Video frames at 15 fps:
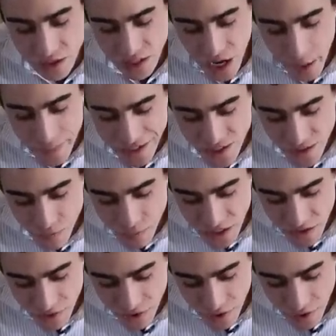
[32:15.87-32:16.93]
Thomas
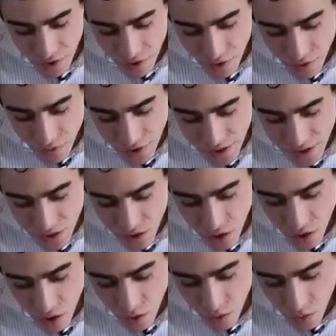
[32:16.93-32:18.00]
Smith, Frankie,
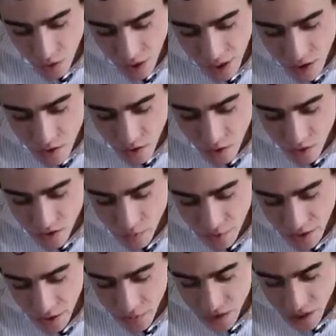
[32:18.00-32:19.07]
yo, how goes it?
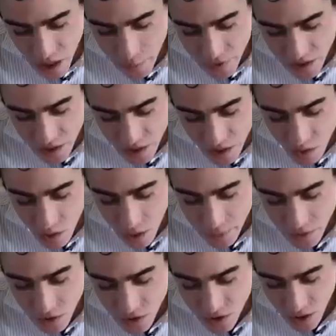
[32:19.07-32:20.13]
My name is Thomas. I
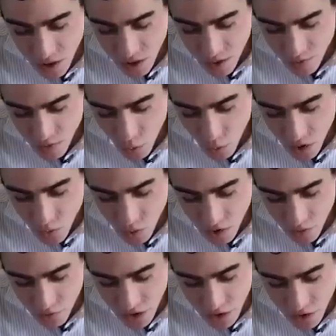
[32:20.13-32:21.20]
subscribed to your channel after I watched one of
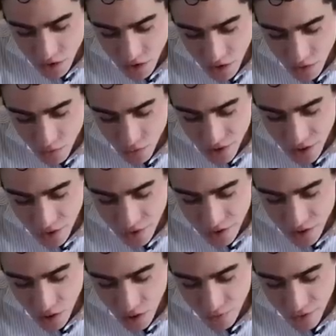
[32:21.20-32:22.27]
your videos on
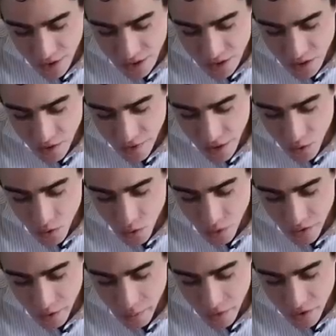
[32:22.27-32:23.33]
fruitarians horrifying stuff. I was
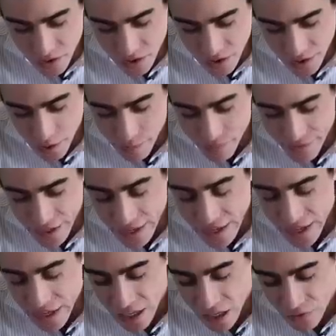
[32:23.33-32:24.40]
wondering personally,
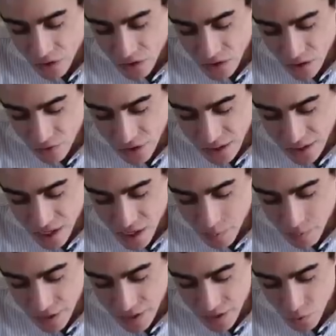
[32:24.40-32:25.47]
if you do stuff like
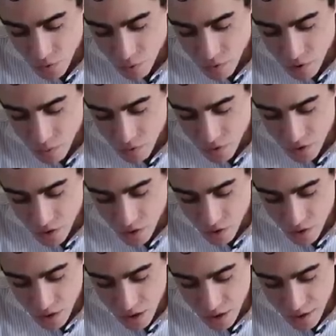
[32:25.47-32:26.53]
diet planning with people, you
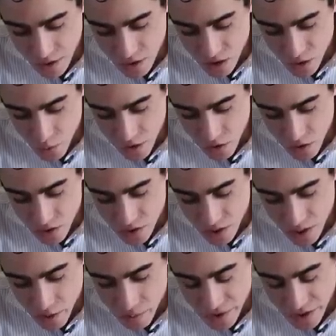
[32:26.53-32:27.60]
know, not like just weight loss
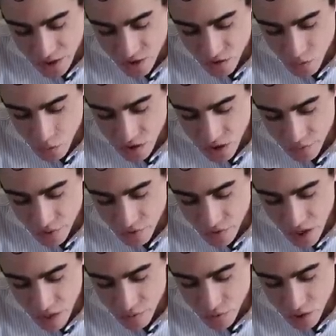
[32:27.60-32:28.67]
diet, I'm 6'3",
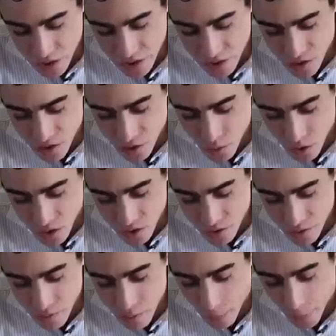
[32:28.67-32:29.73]
175, I'm trying to get to
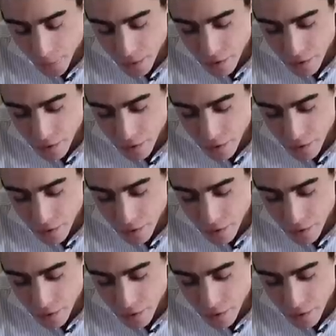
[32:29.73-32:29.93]
200.